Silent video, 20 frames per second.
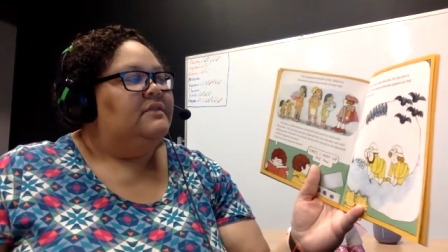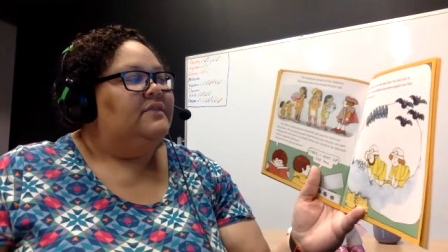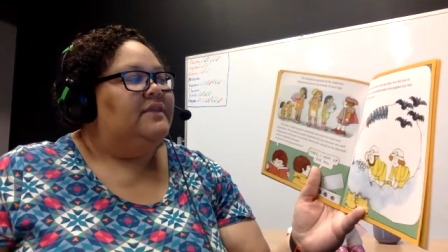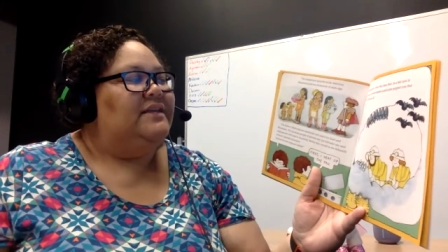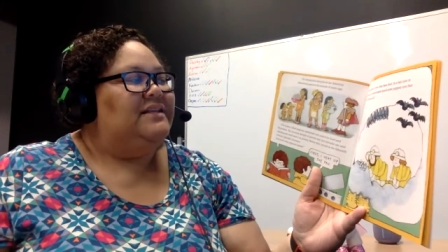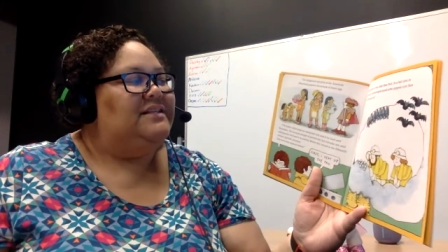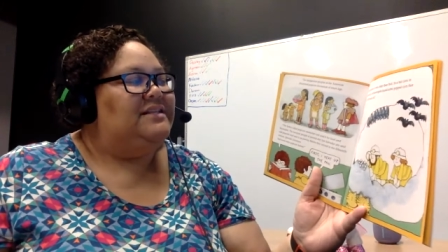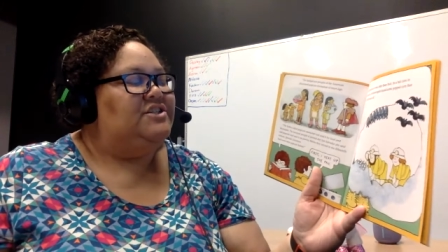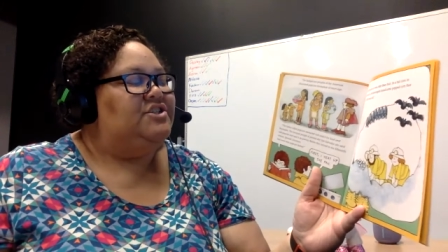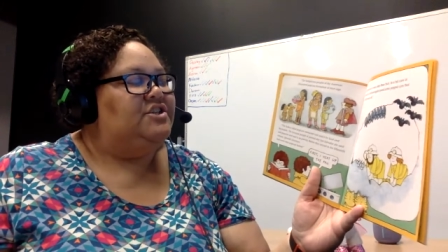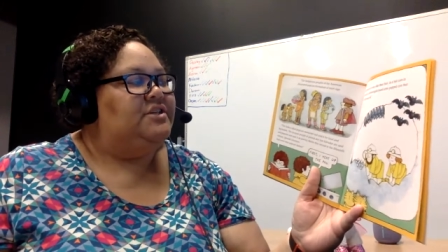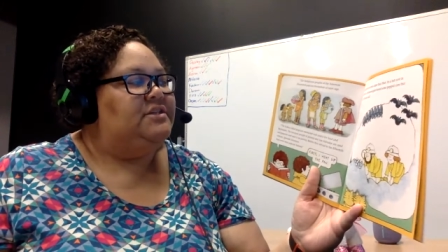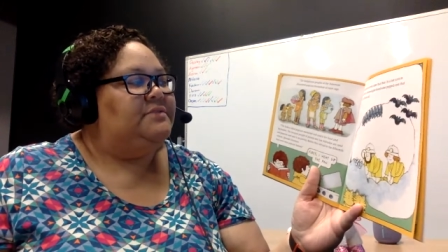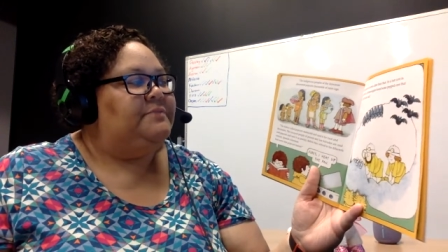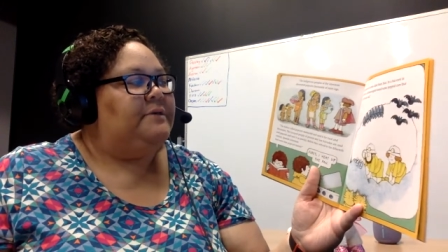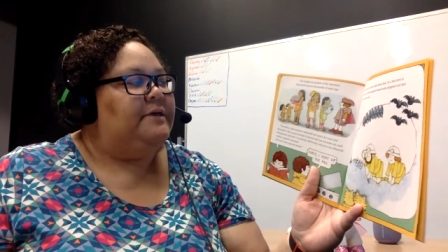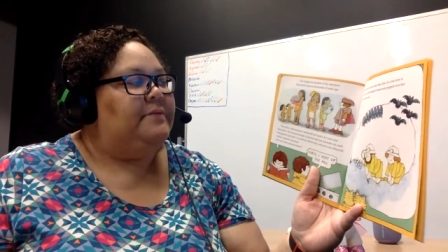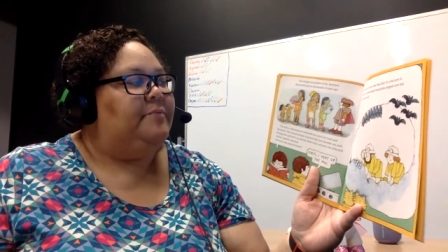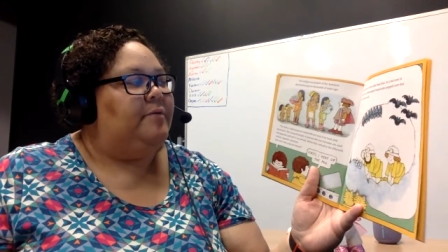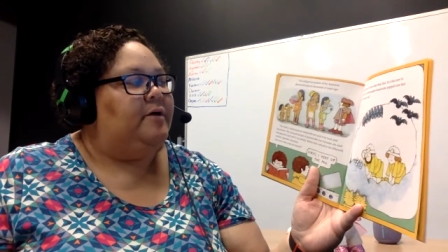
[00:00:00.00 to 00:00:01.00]
The indigenous
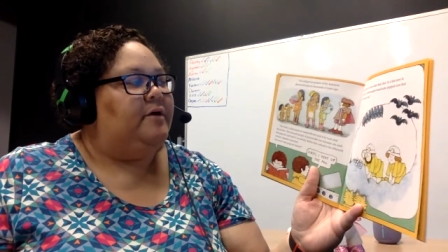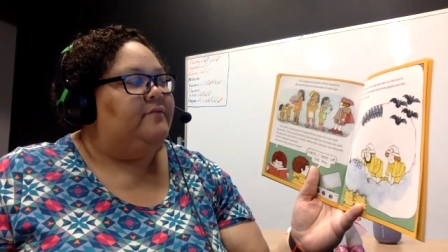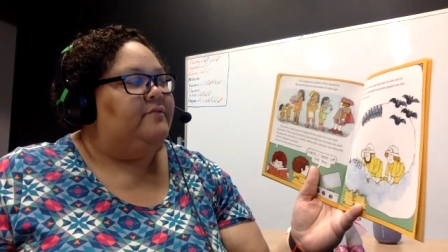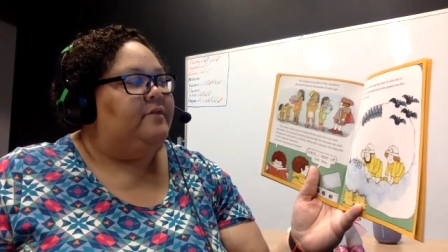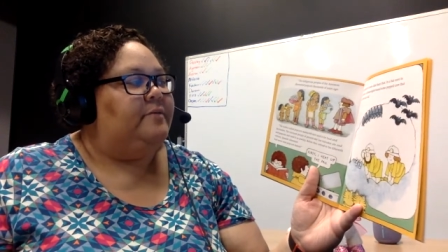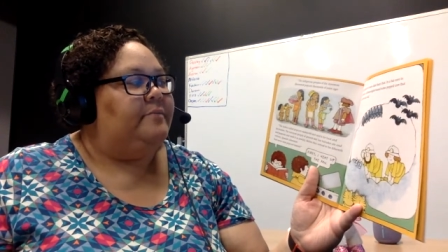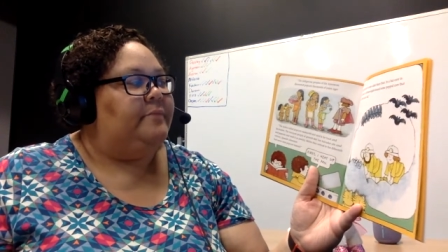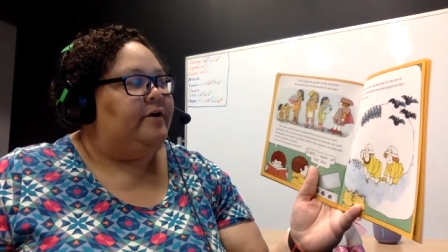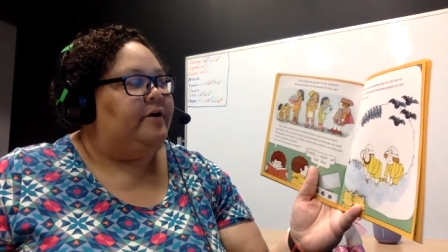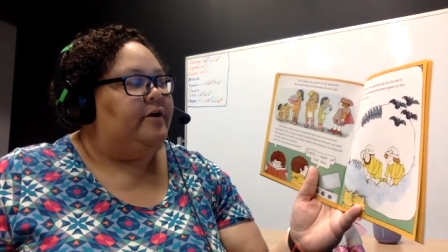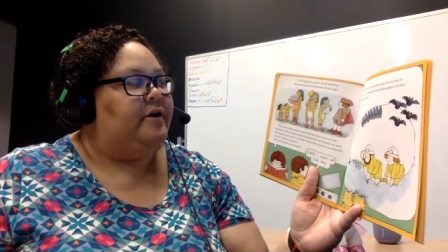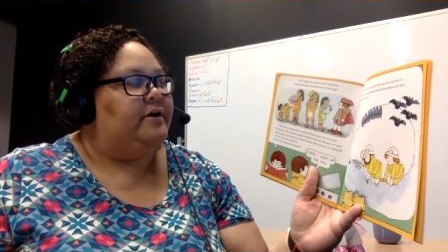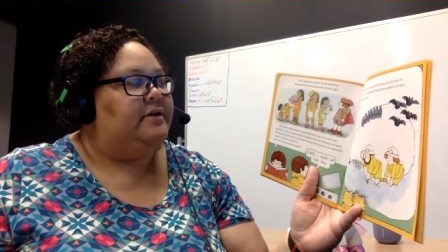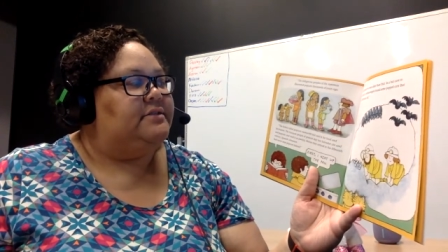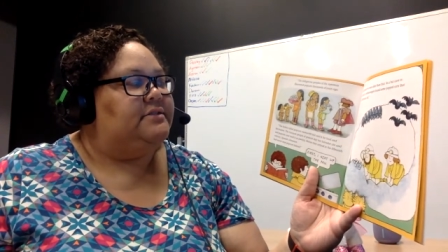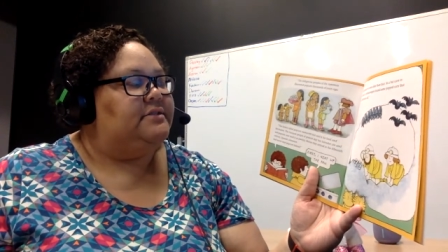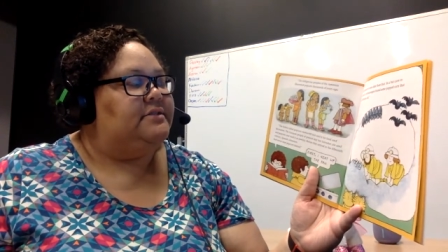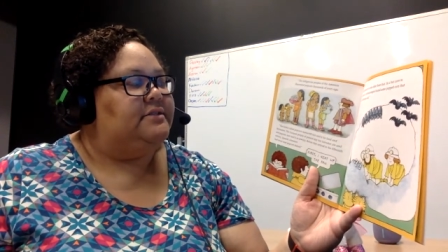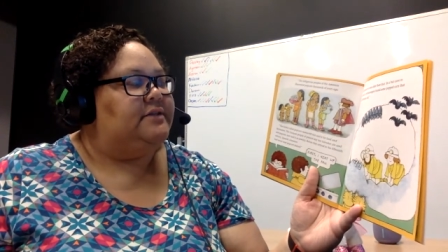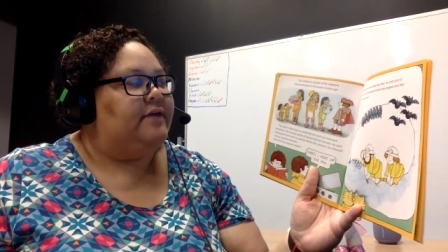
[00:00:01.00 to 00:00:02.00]
people of the
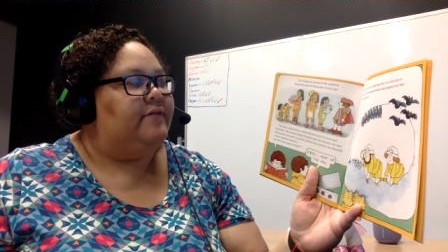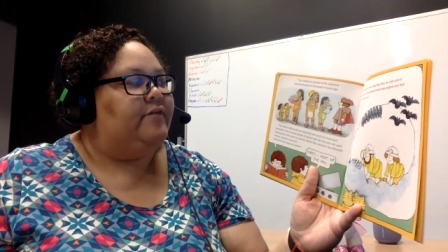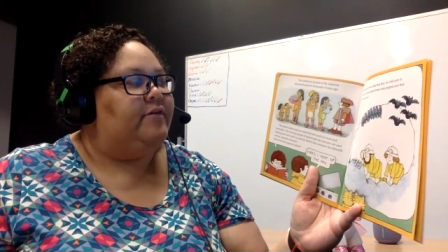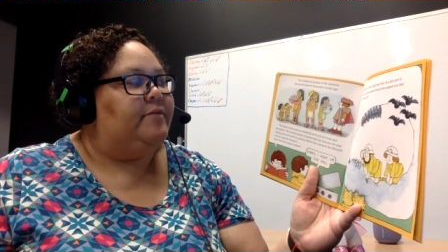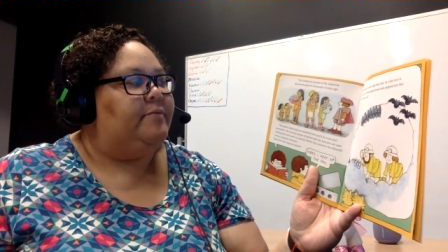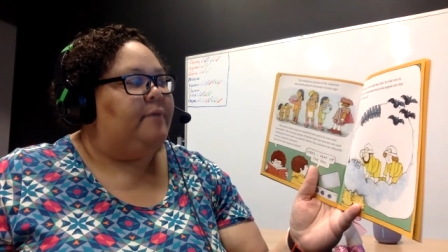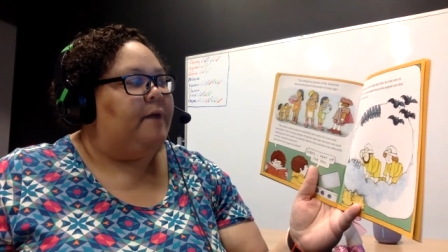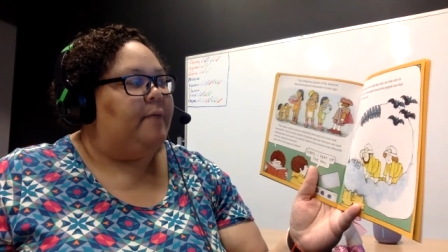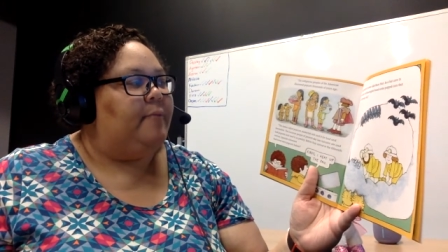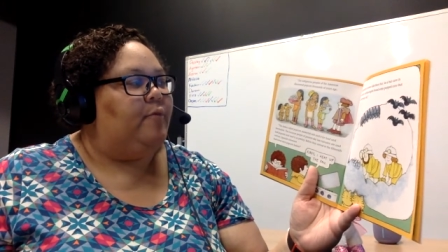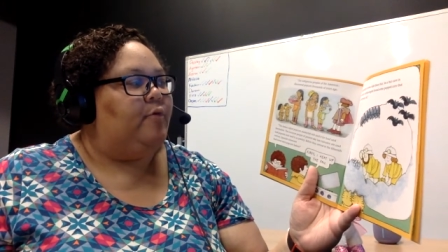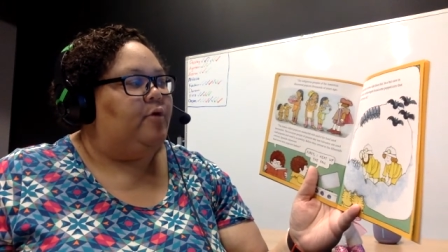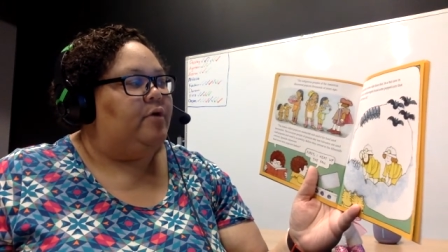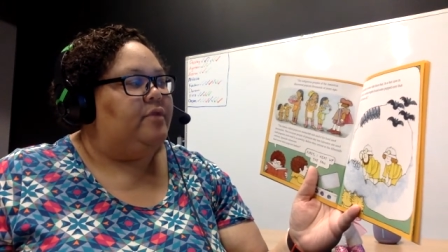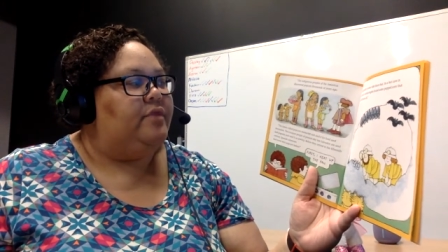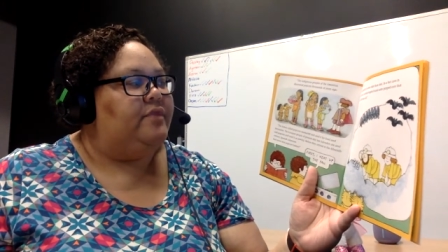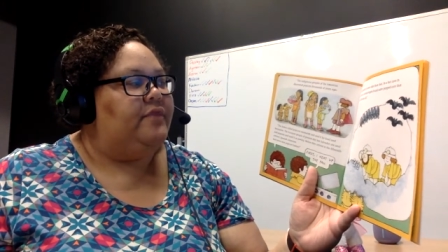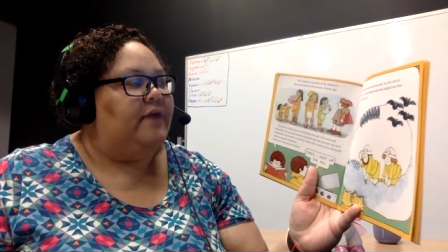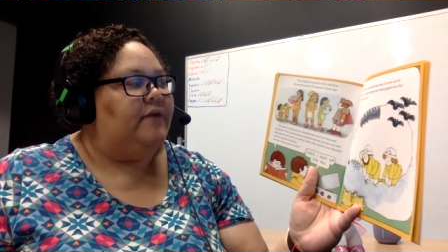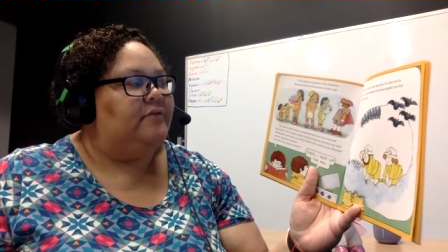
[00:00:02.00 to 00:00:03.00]
Americas discovered
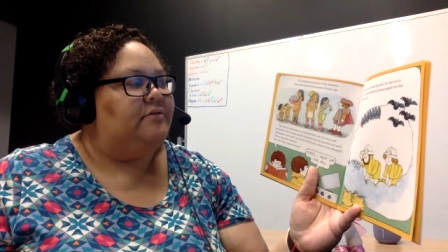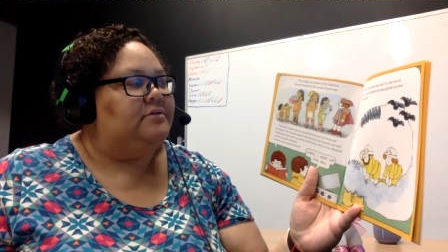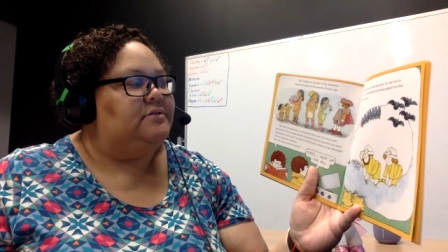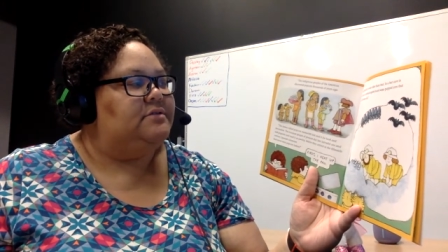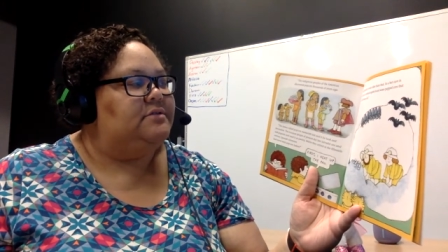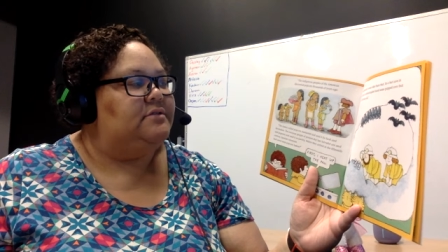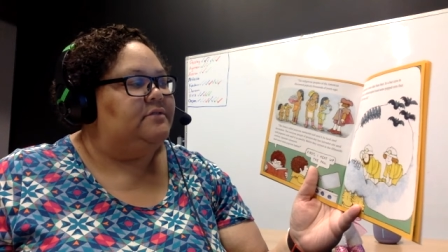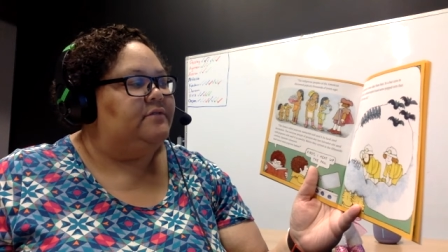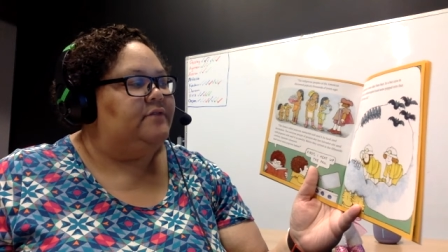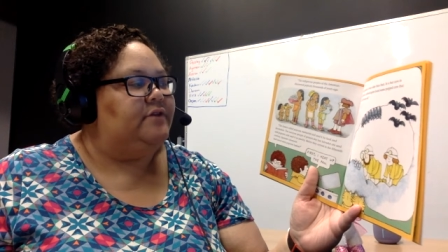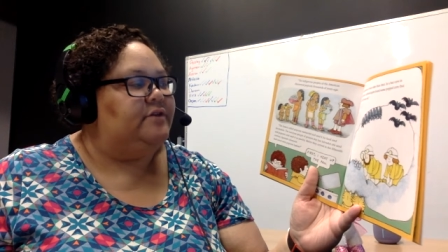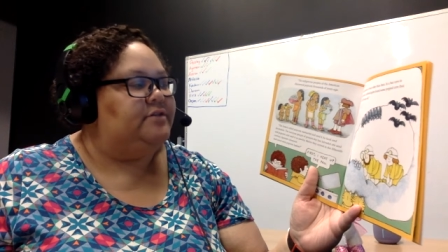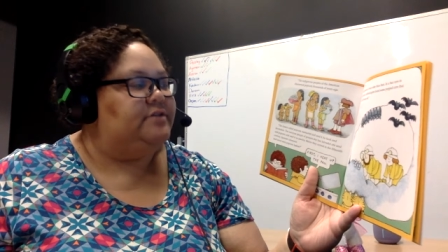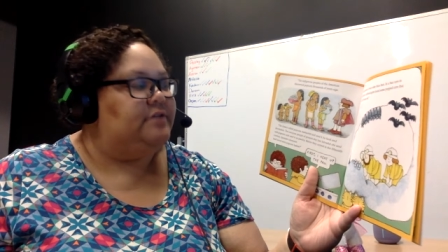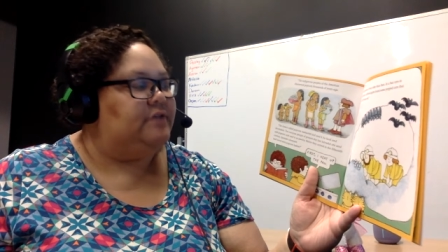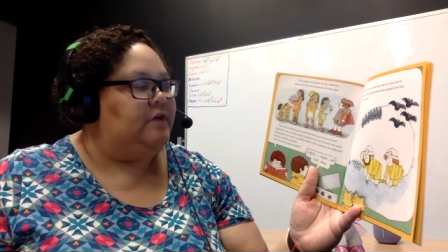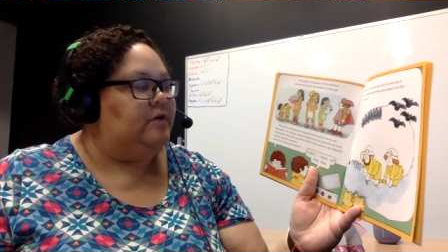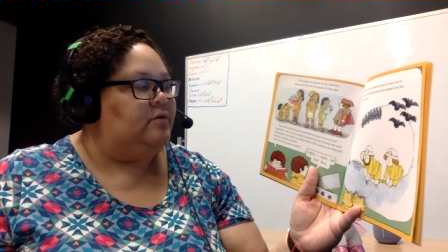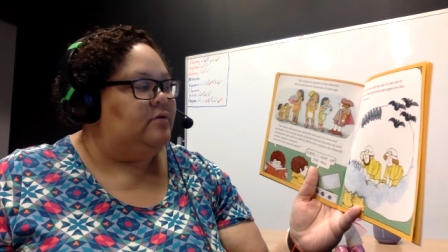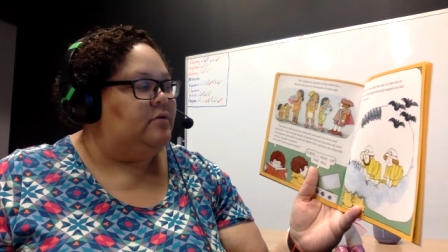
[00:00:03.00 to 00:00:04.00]
popcorn thousands of years
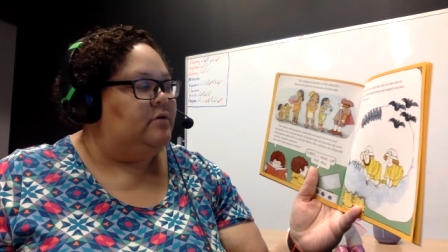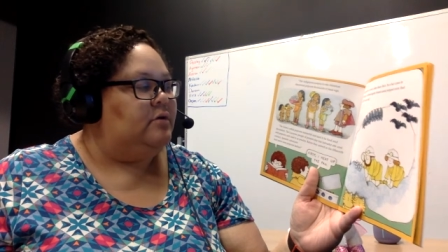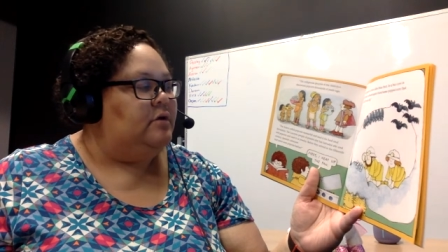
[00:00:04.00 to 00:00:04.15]
ago.